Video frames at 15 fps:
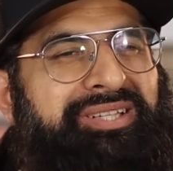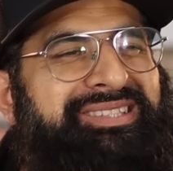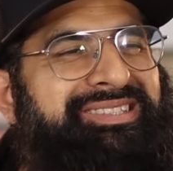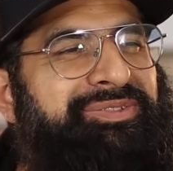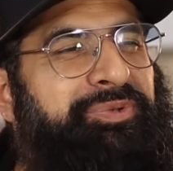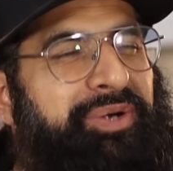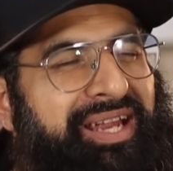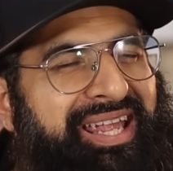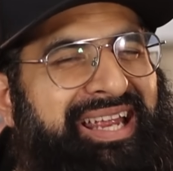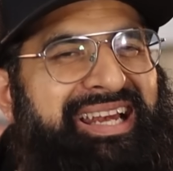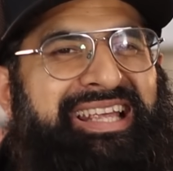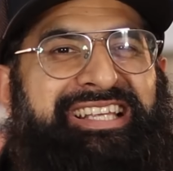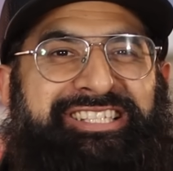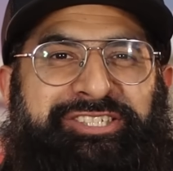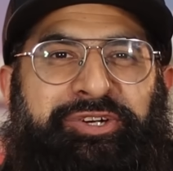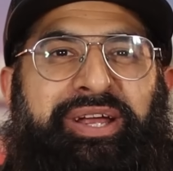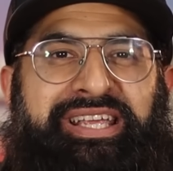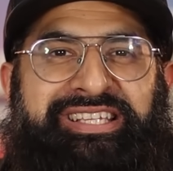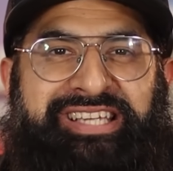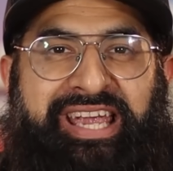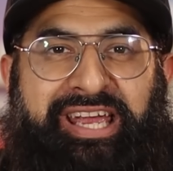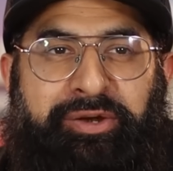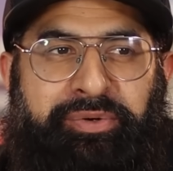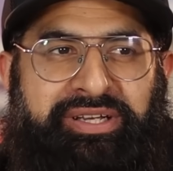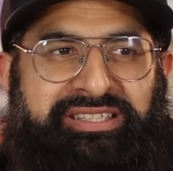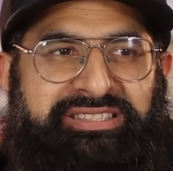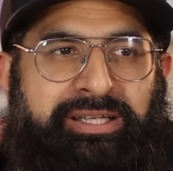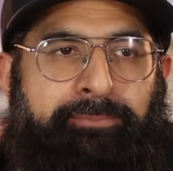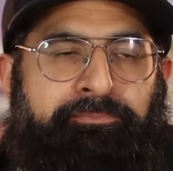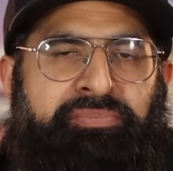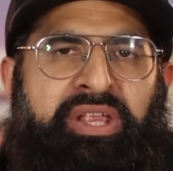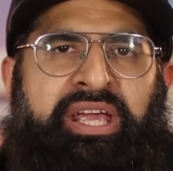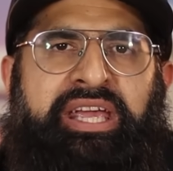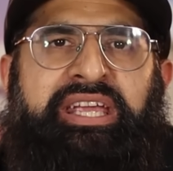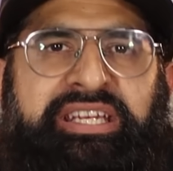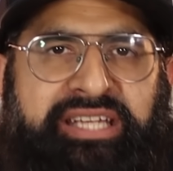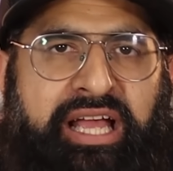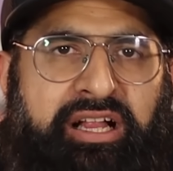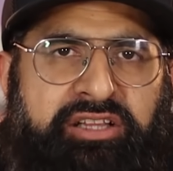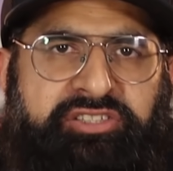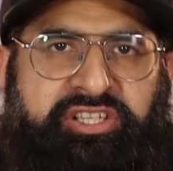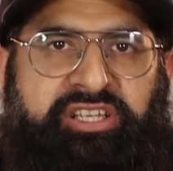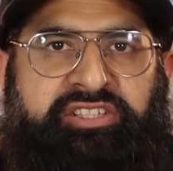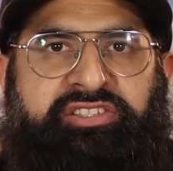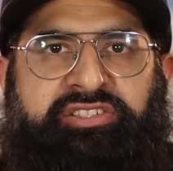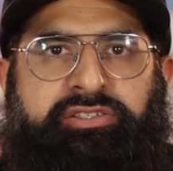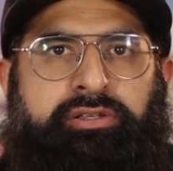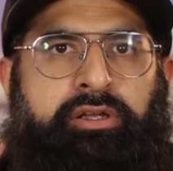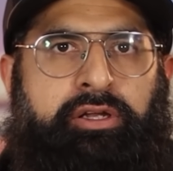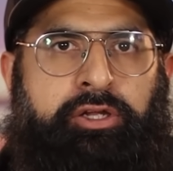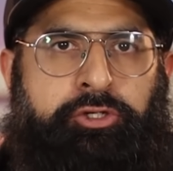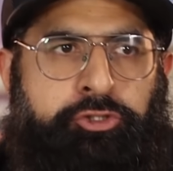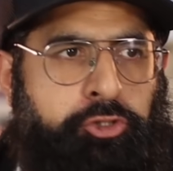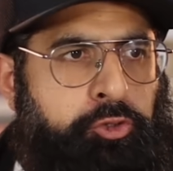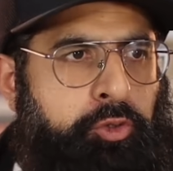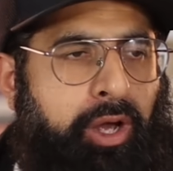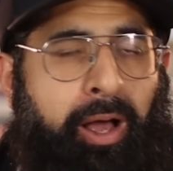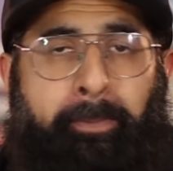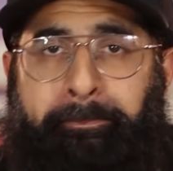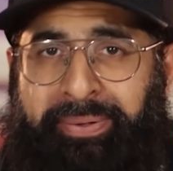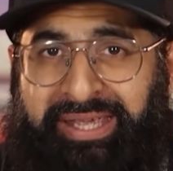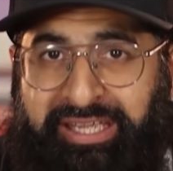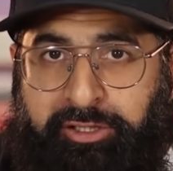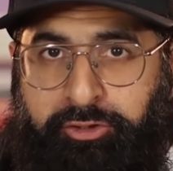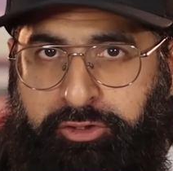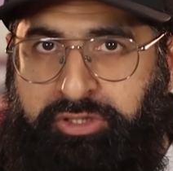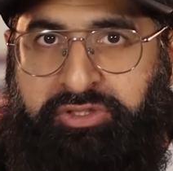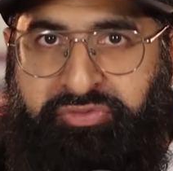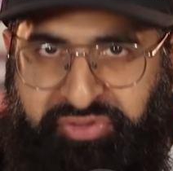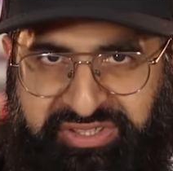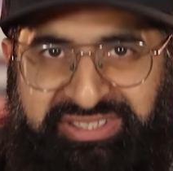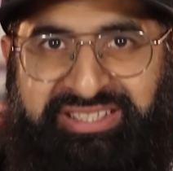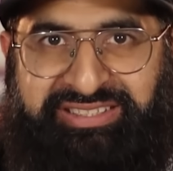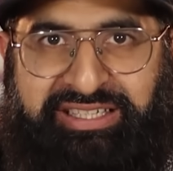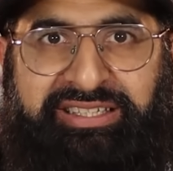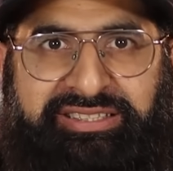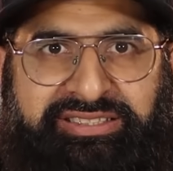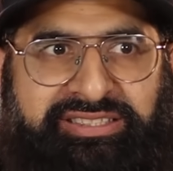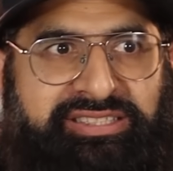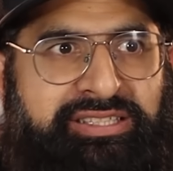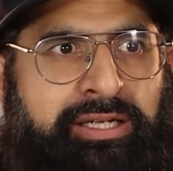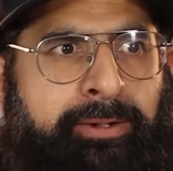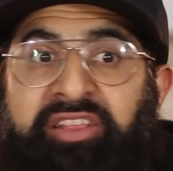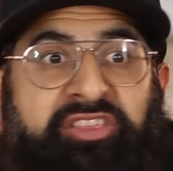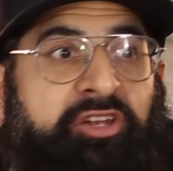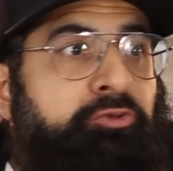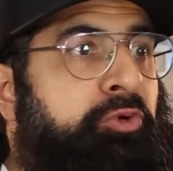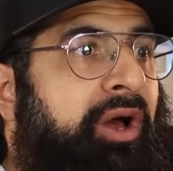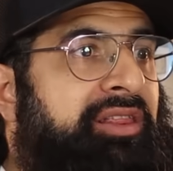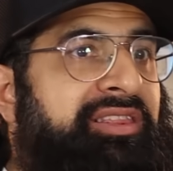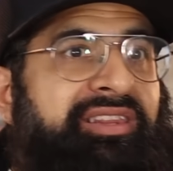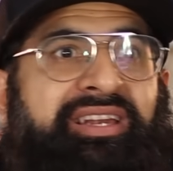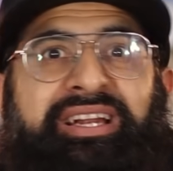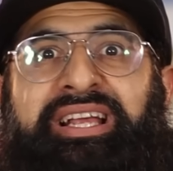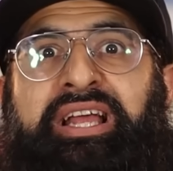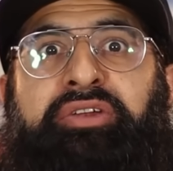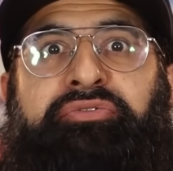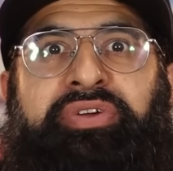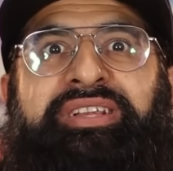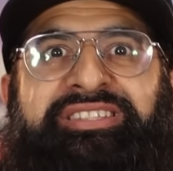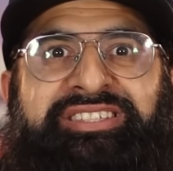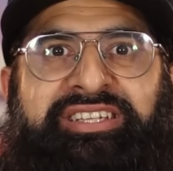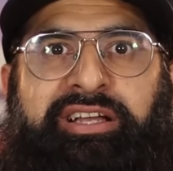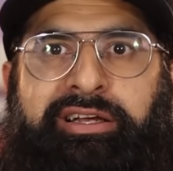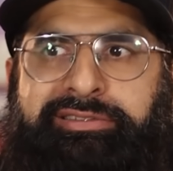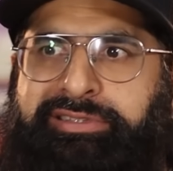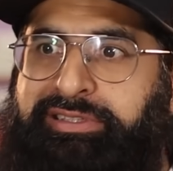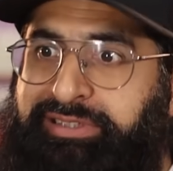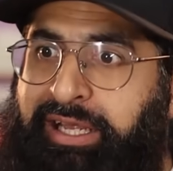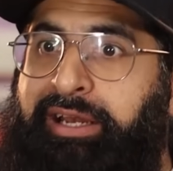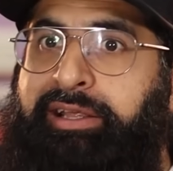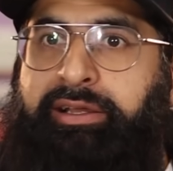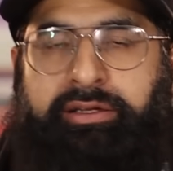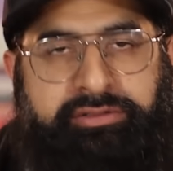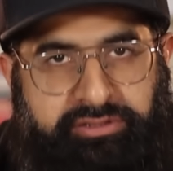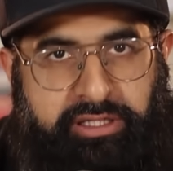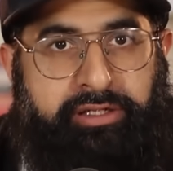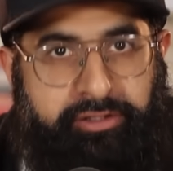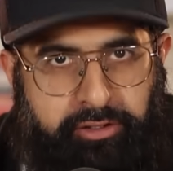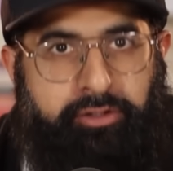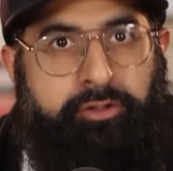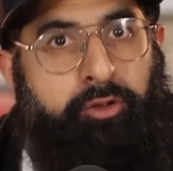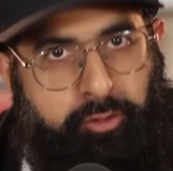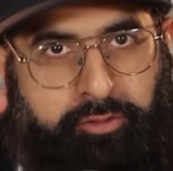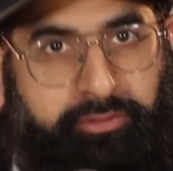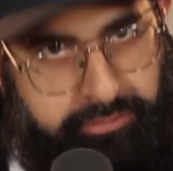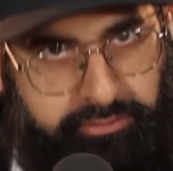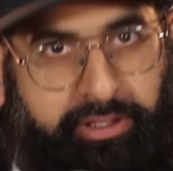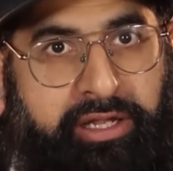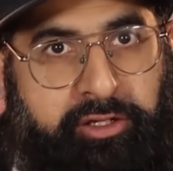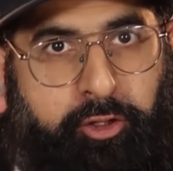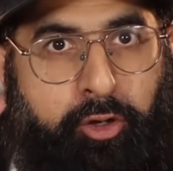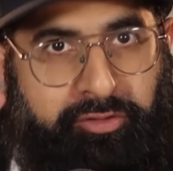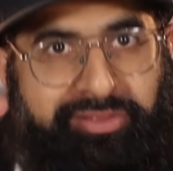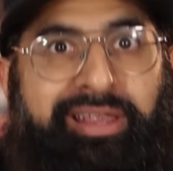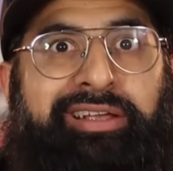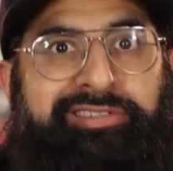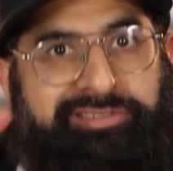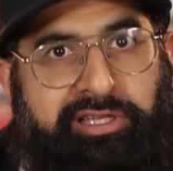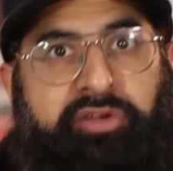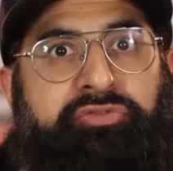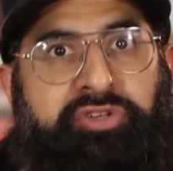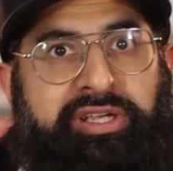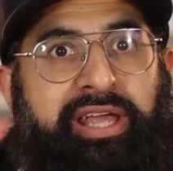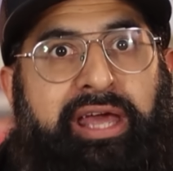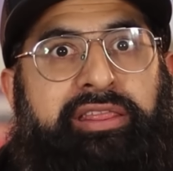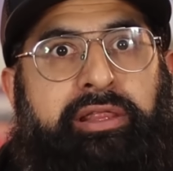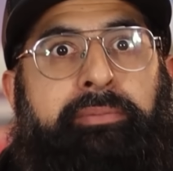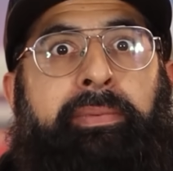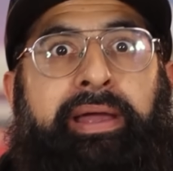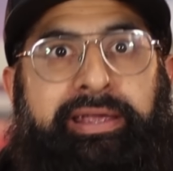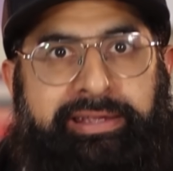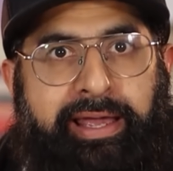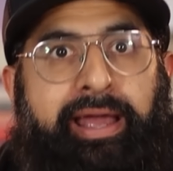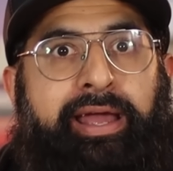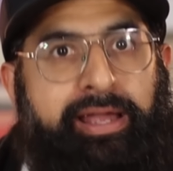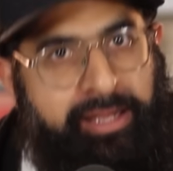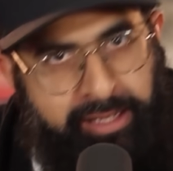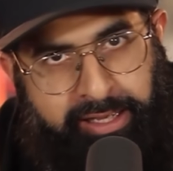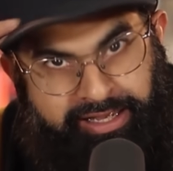What's really strange here is he tells us to appeal to the physicists, and then rather than convincing us and telling us that, look, they got their stuff together, mate, yeah?